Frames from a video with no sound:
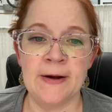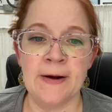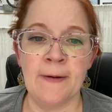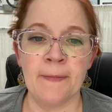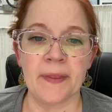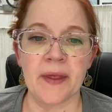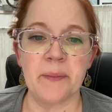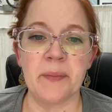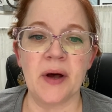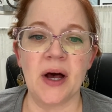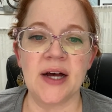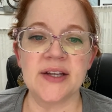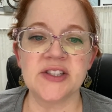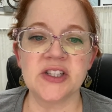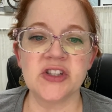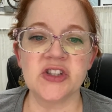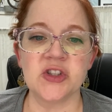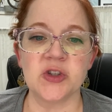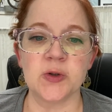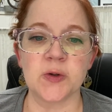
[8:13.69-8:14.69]
A pause
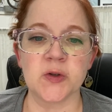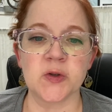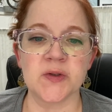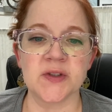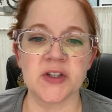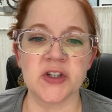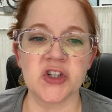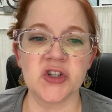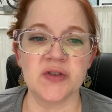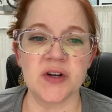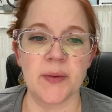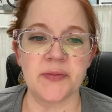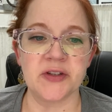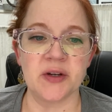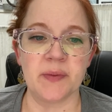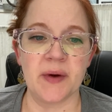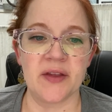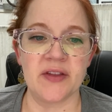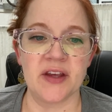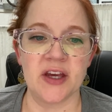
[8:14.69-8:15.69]
ensued, which was
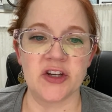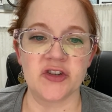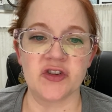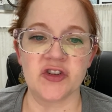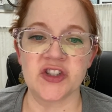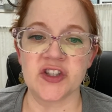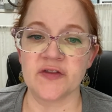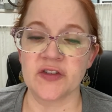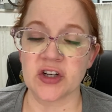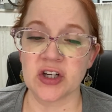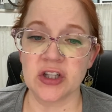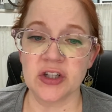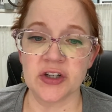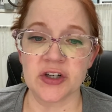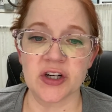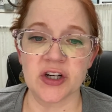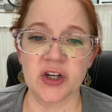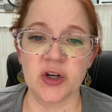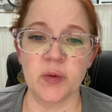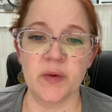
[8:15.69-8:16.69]
interrupted by the entrance of a
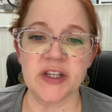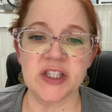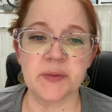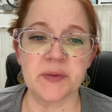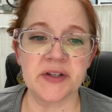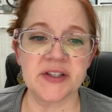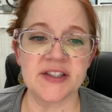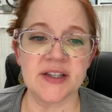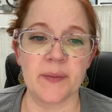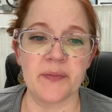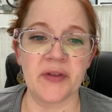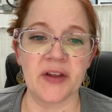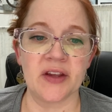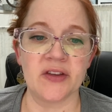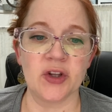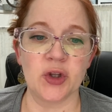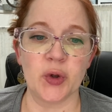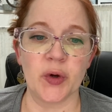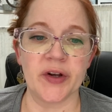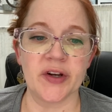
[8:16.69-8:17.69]
clerk, who whispered something in
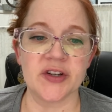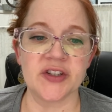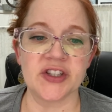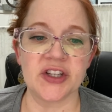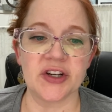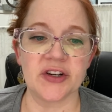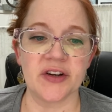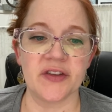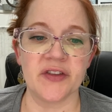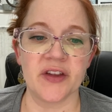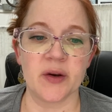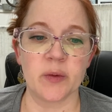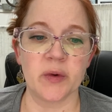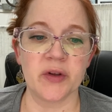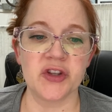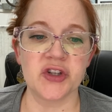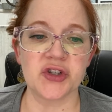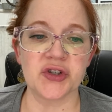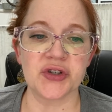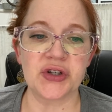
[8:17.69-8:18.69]
the lawyer's ear and then
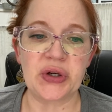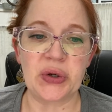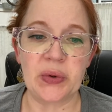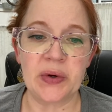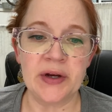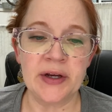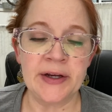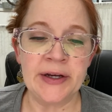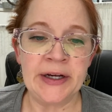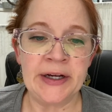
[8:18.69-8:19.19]
withdrew.